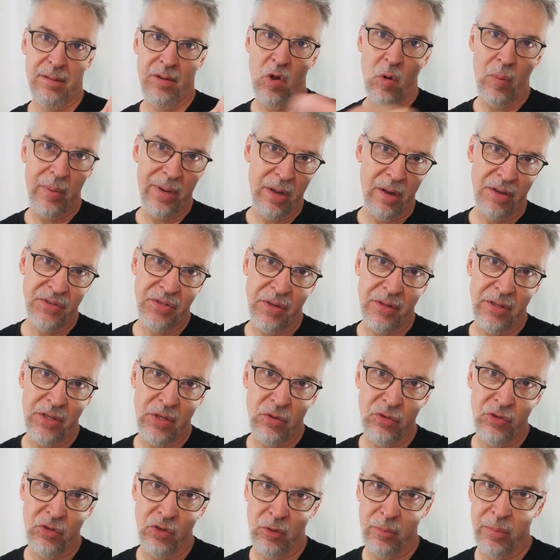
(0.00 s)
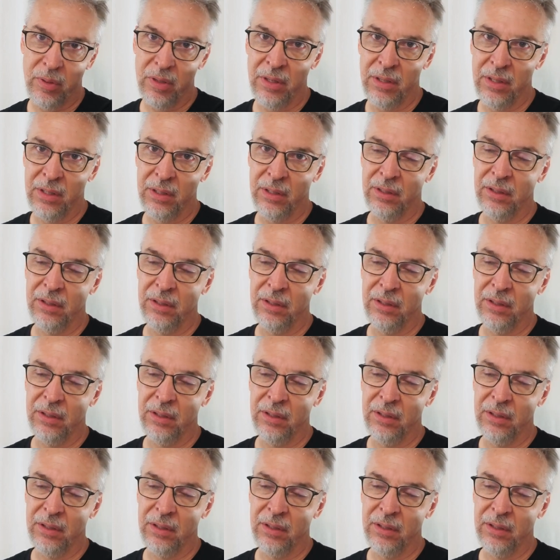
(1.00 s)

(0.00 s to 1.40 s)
YouTube